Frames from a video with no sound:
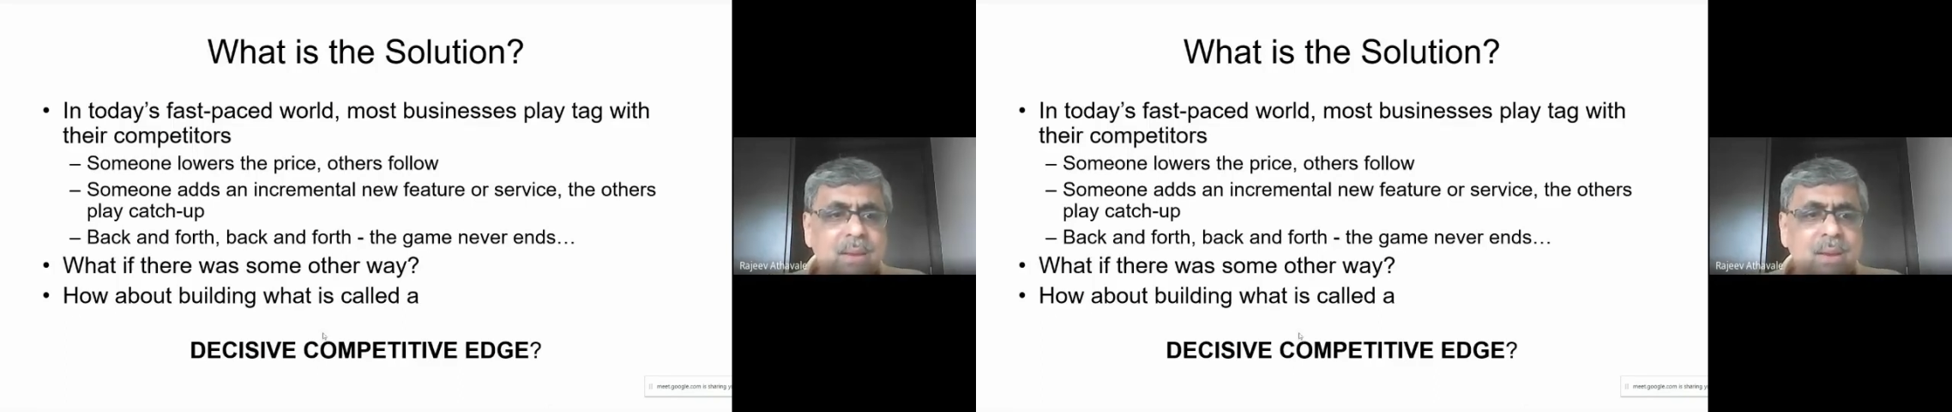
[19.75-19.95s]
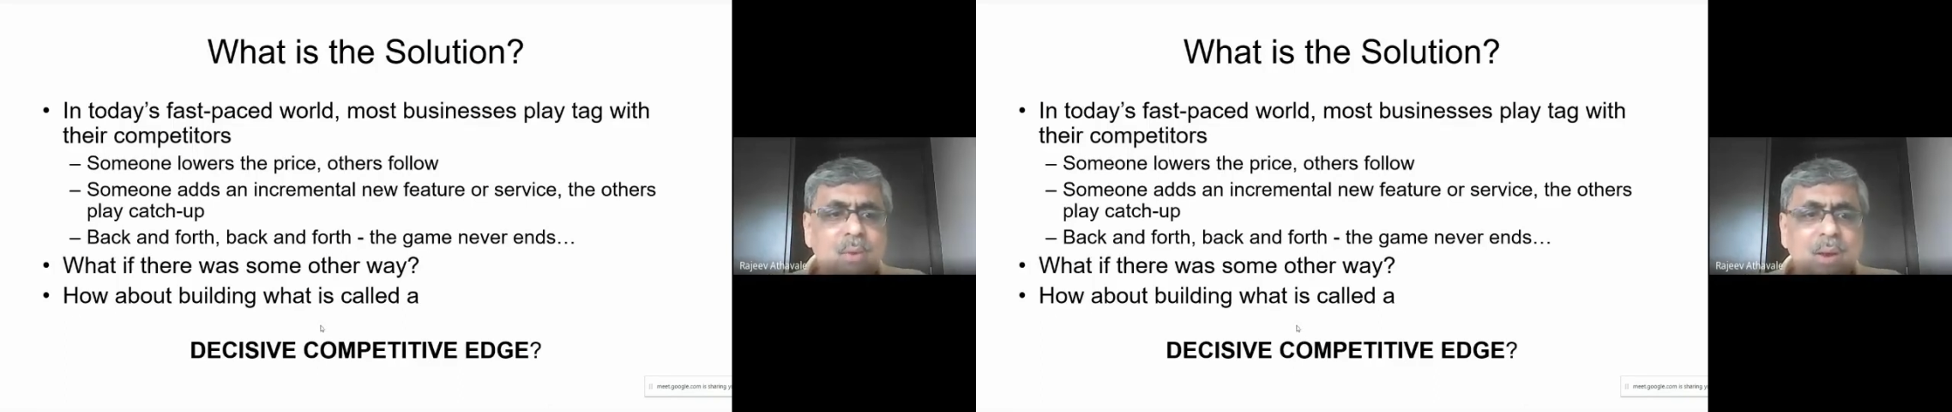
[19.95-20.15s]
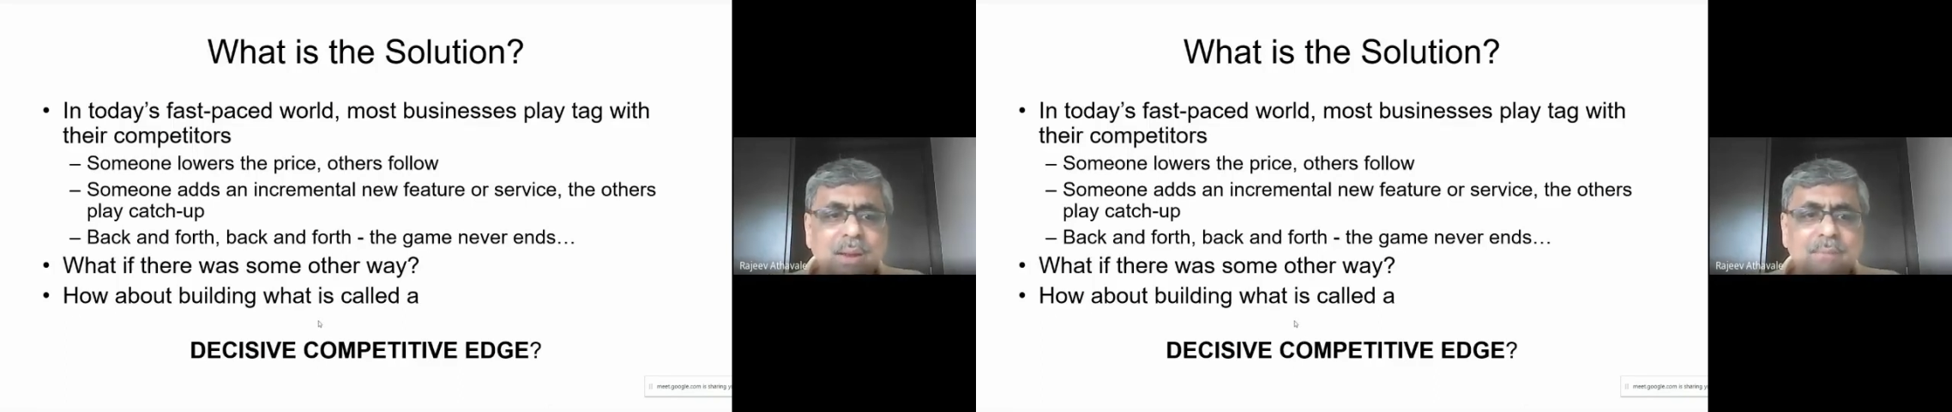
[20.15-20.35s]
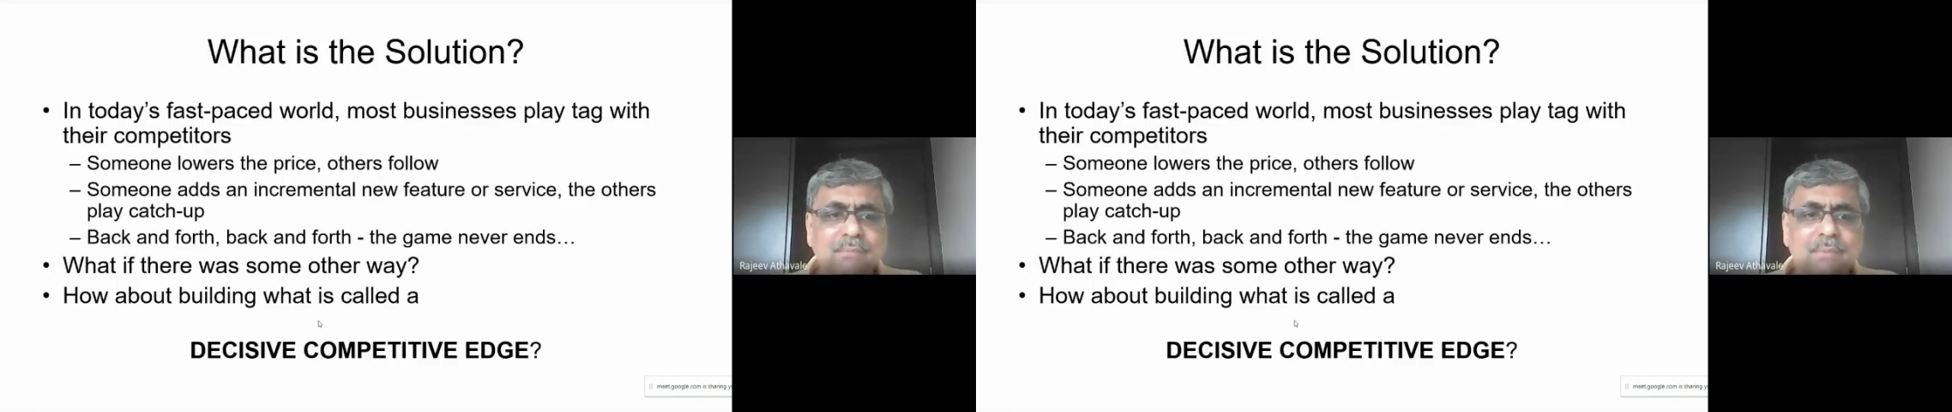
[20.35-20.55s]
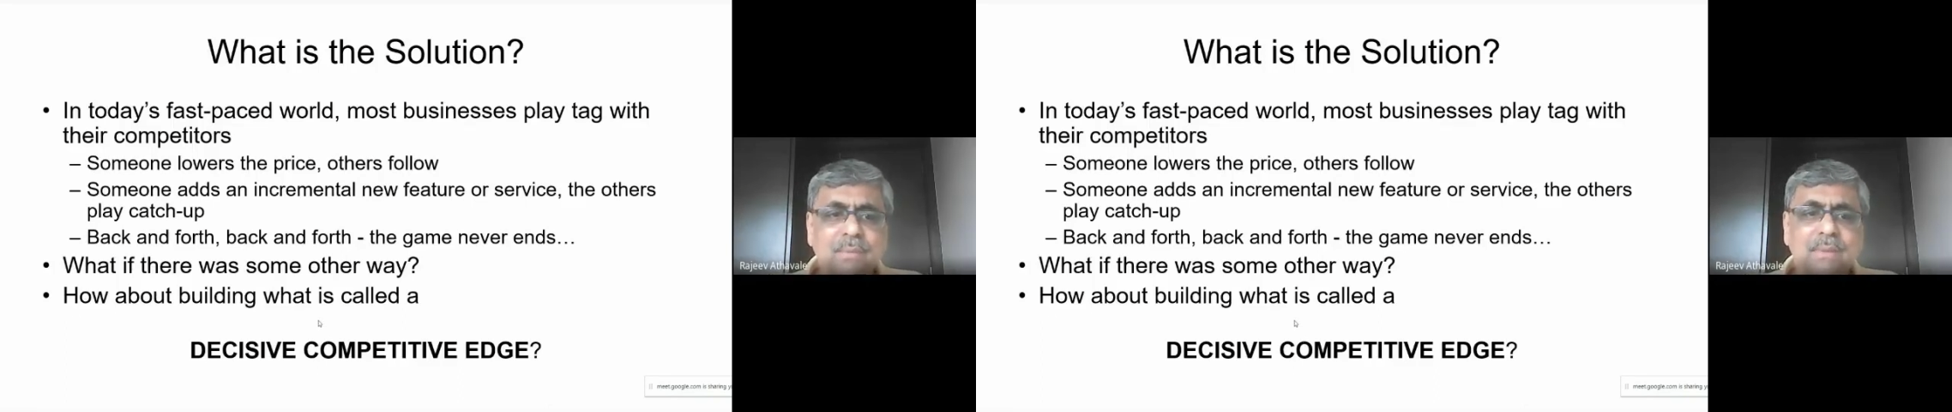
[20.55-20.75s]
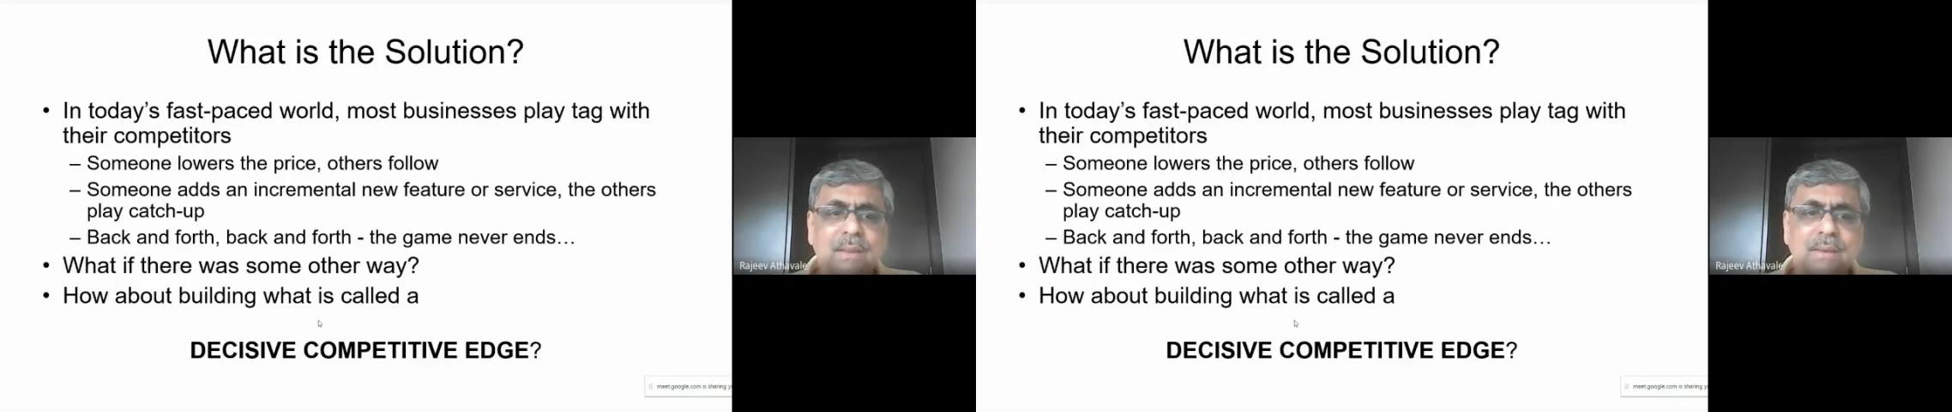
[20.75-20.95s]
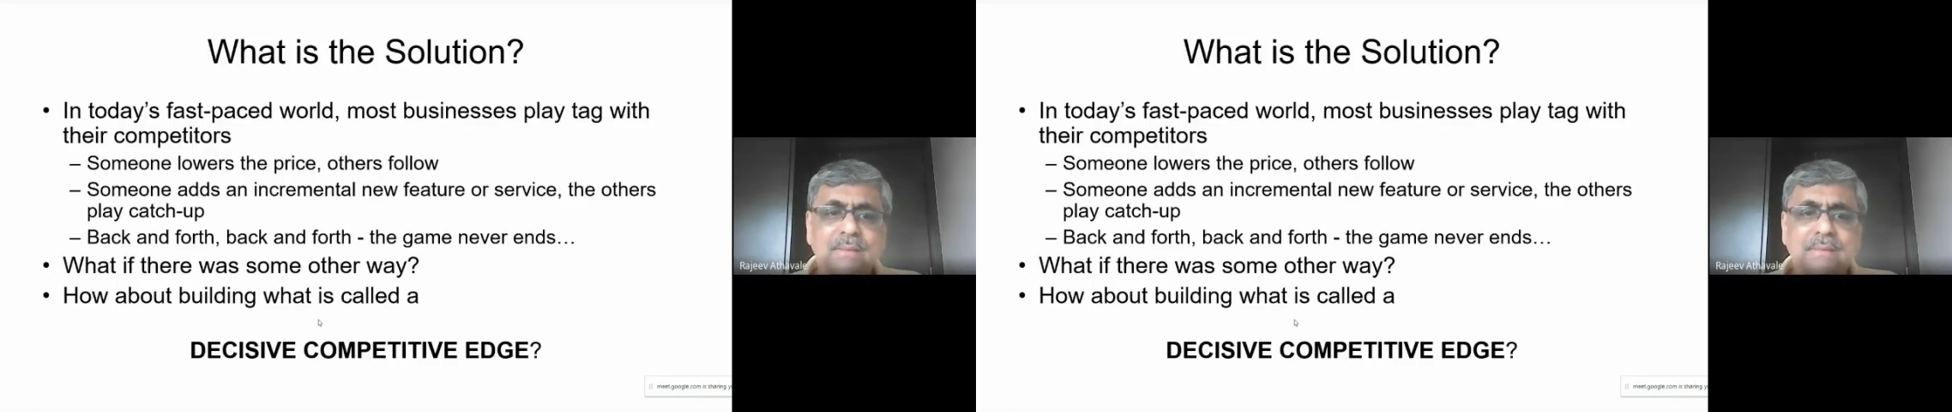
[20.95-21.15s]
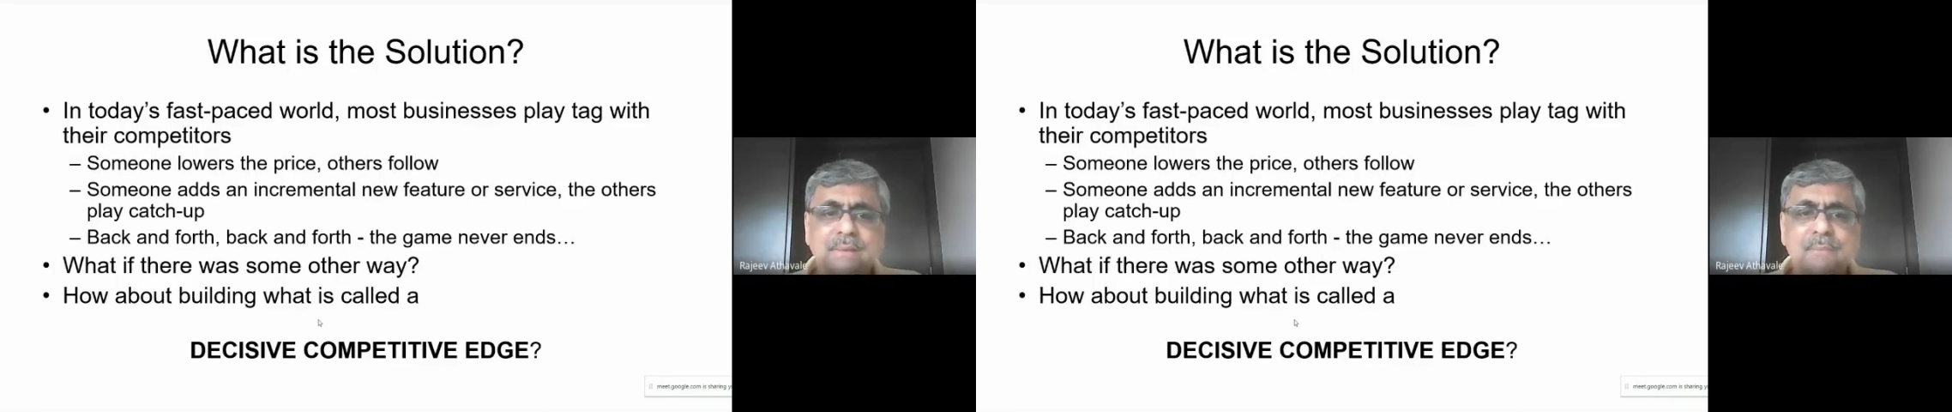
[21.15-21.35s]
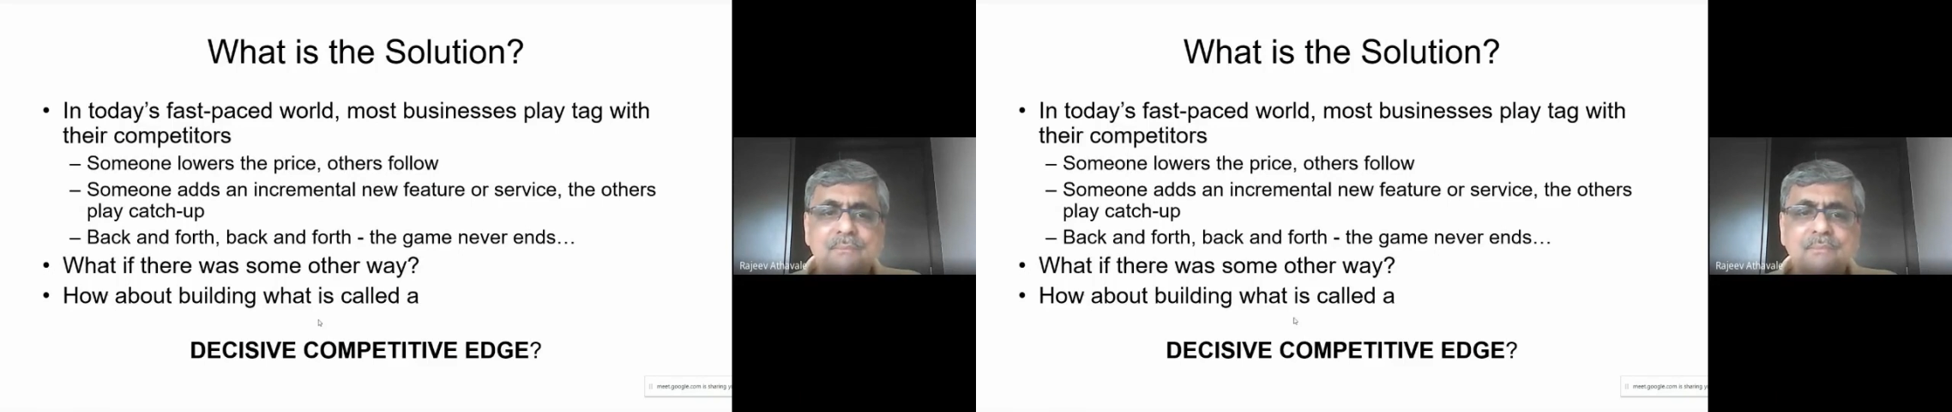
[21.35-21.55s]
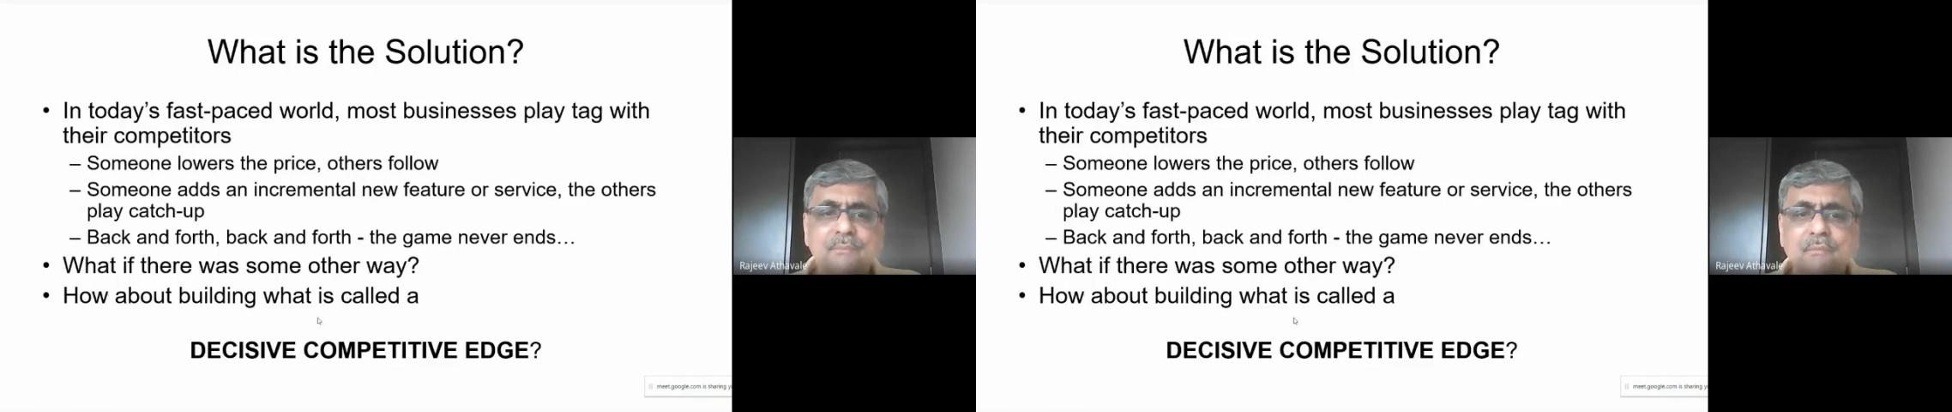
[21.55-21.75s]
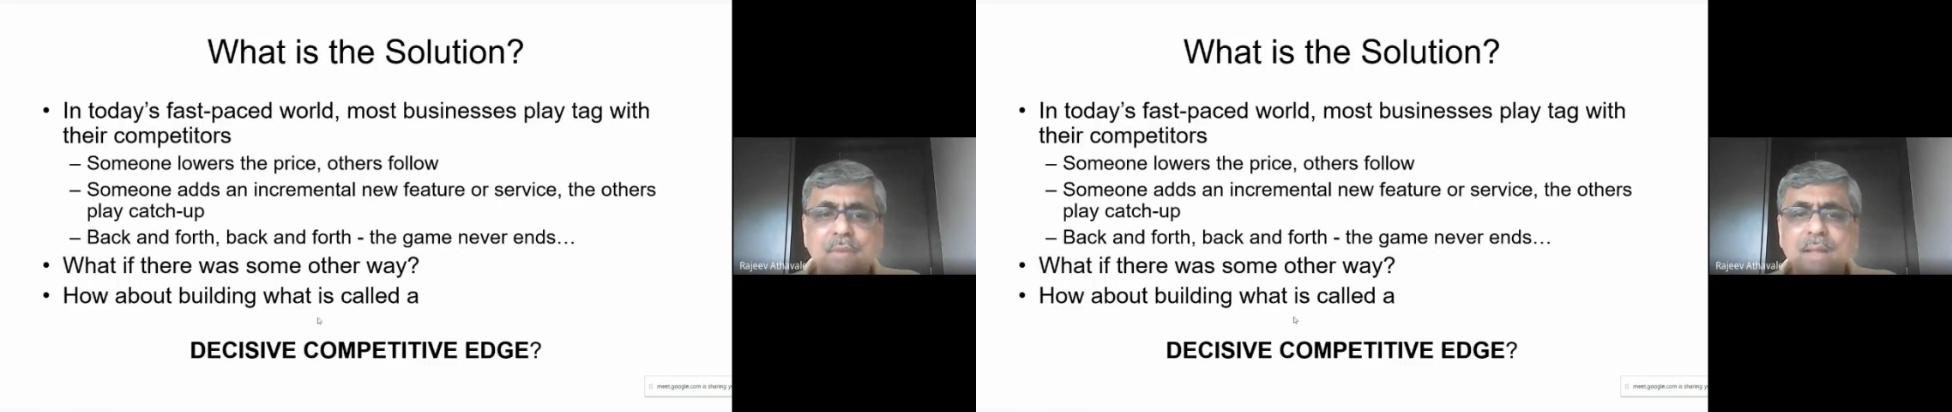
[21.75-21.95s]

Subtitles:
What if there is some